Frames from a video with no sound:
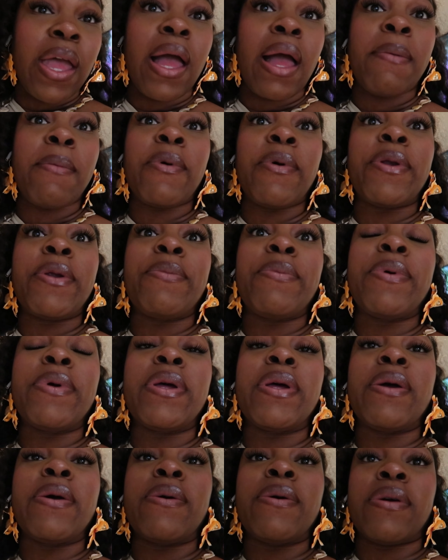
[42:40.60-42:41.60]
I'm going to
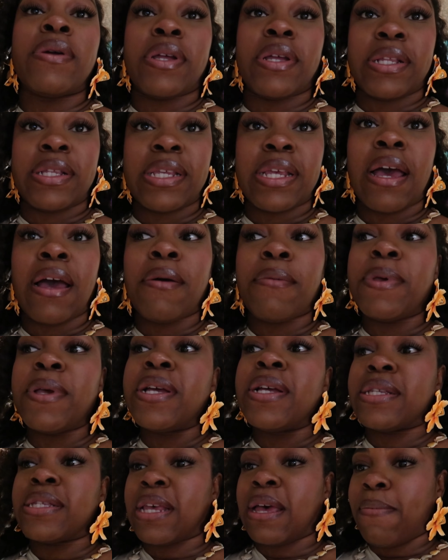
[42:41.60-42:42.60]
put on a towel
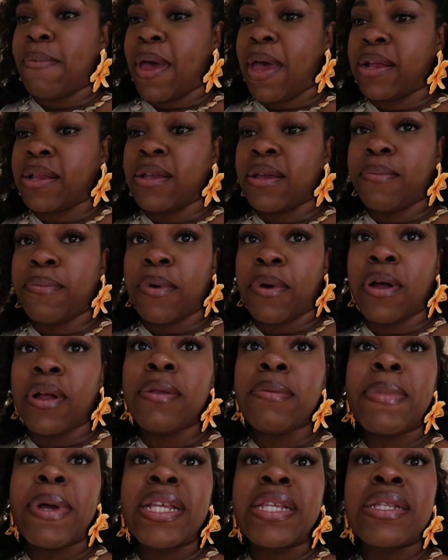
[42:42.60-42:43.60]
because I packed up
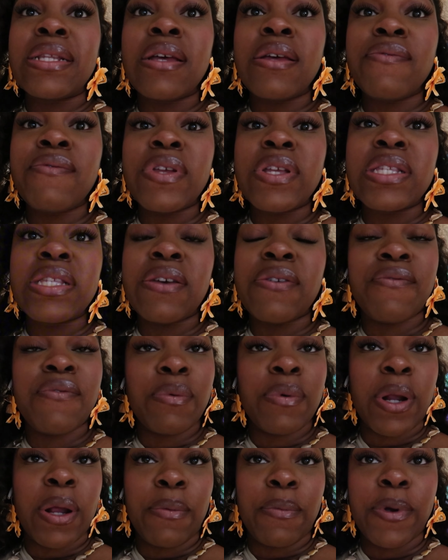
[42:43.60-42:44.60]
all of my stuff except
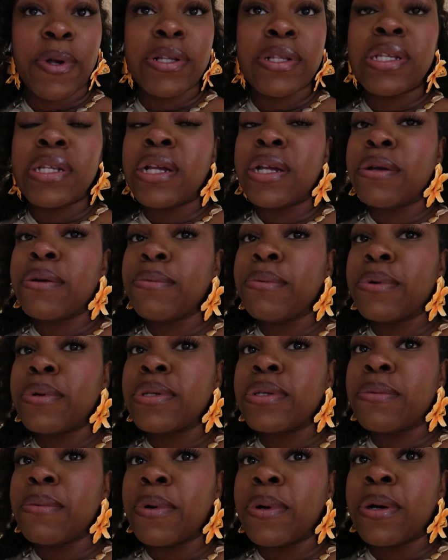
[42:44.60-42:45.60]
for what I'm wearing to the
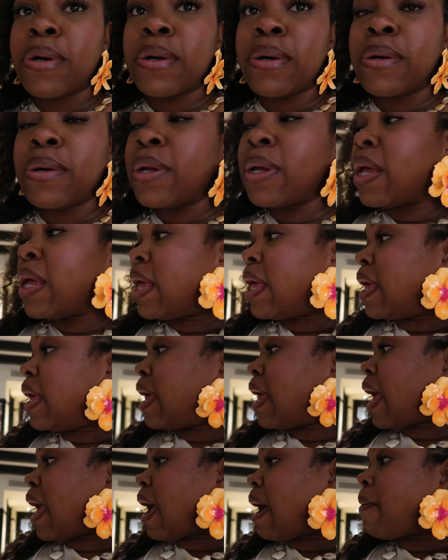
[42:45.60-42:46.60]
airport tomorrow.
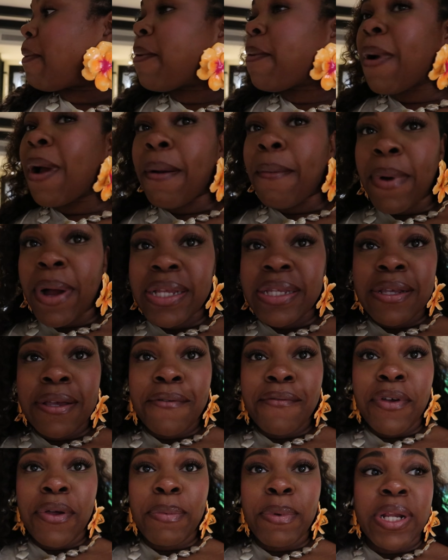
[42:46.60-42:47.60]
I'm going to wrap
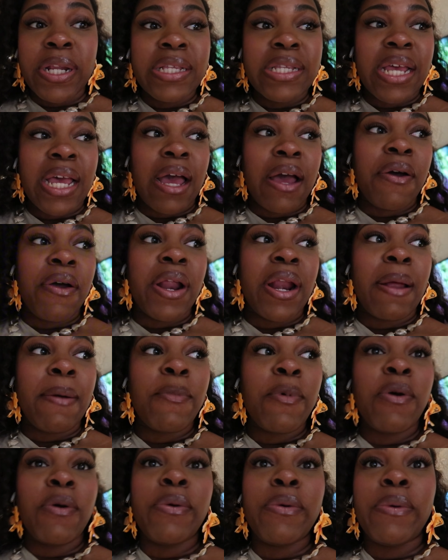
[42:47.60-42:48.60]
myself up in a towel and
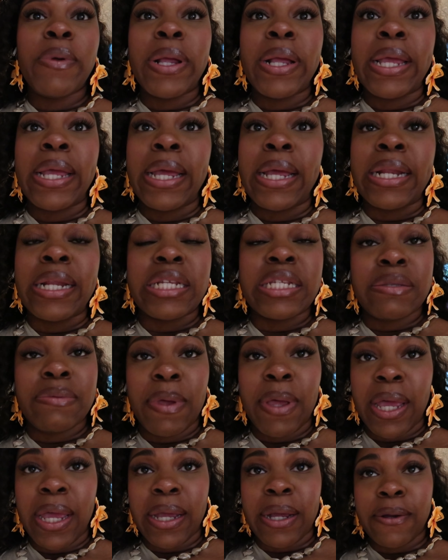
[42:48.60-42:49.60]
I'm going to get in this
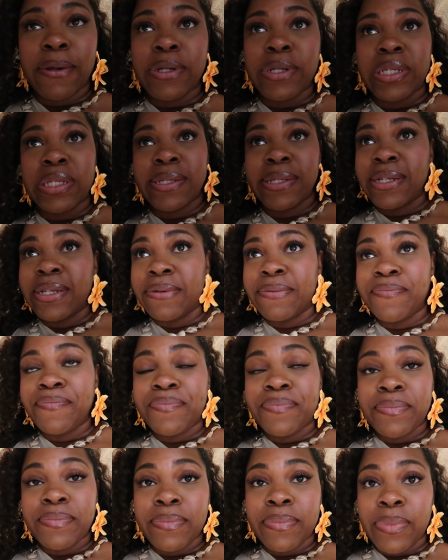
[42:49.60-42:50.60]
bed and go to sleep
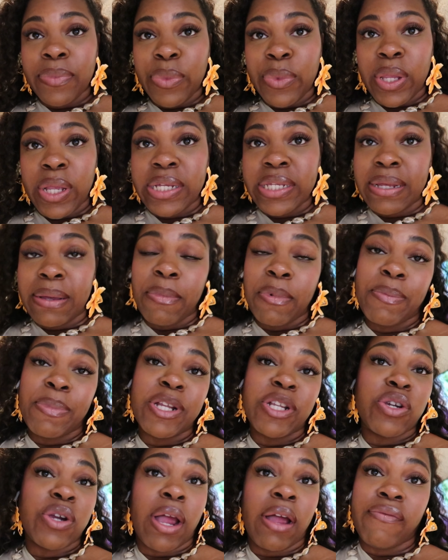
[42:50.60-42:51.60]
because I'm going to
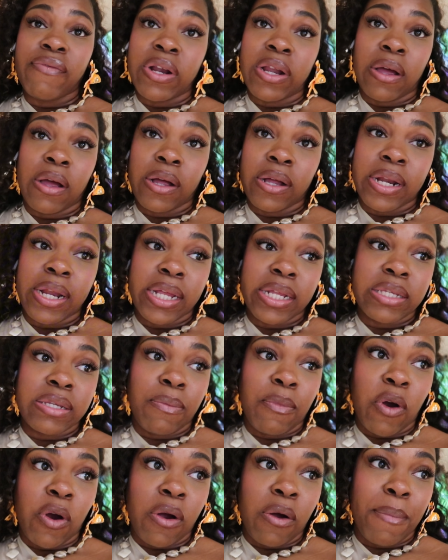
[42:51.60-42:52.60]
be traveling all day
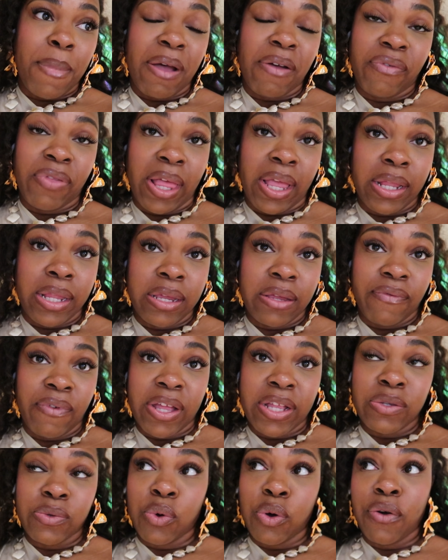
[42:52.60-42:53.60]
tomorrow. My flight leave
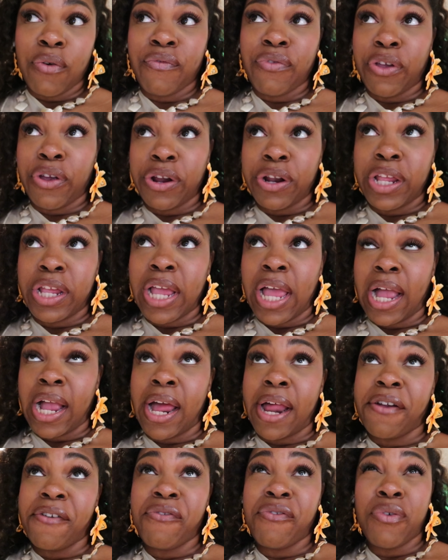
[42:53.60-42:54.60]
at 12.30. I
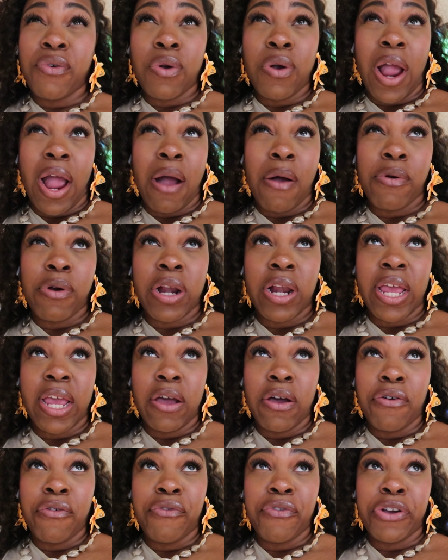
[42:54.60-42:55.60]
got a four-hour
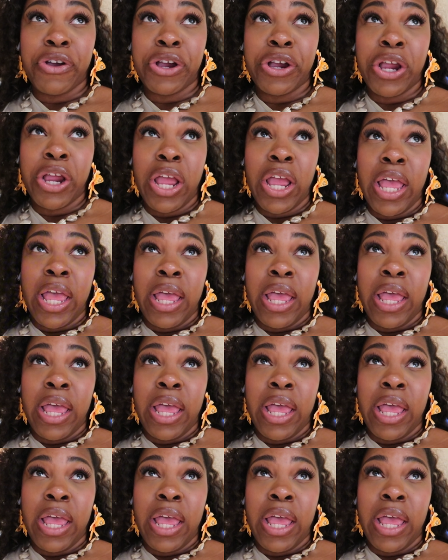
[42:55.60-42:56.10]
layover,